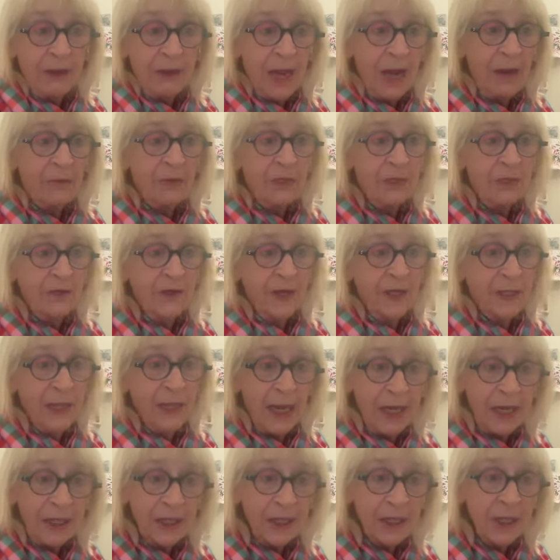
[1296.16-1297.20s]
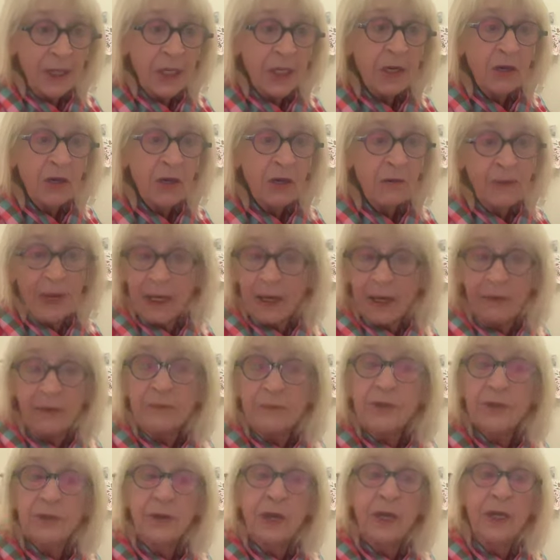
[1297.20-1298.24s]
that was fantastic. I got money
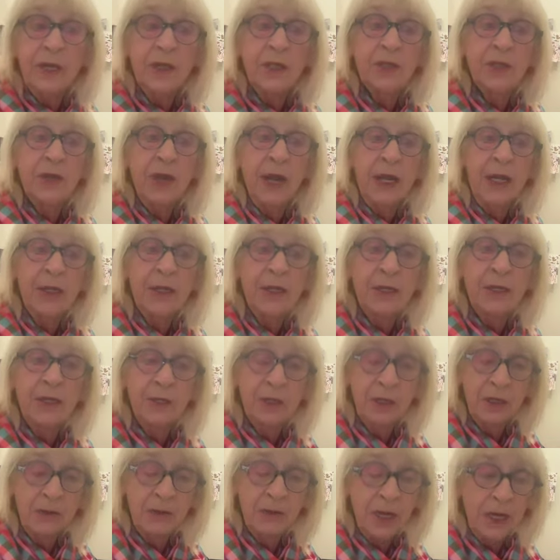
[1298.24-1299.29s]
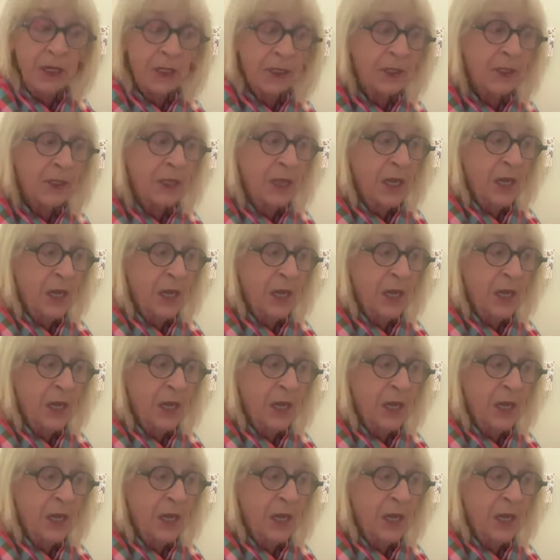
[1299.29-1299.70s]
from Screen Australia to do it.